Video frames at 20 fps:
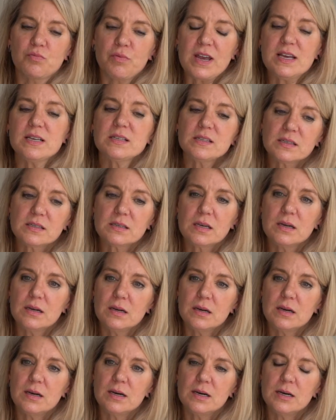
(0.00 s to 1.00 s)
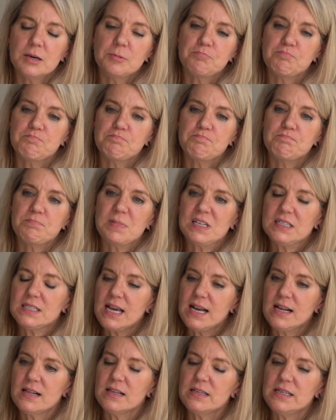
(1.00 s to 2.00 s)
race
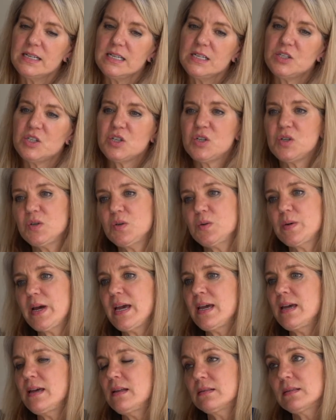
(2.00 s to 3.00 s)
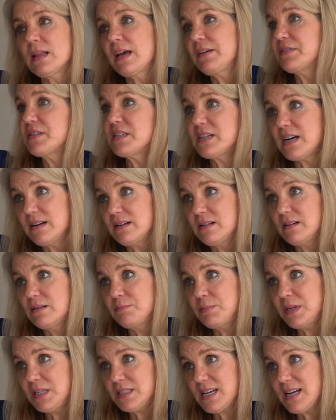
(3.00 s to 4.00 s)
mentality to a
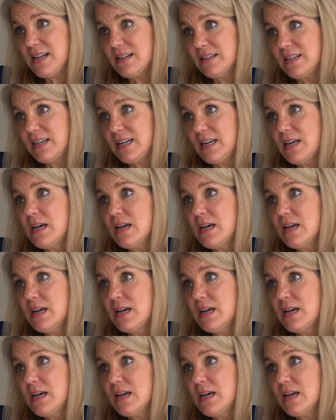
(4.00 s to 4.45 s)
lifestyle mentality.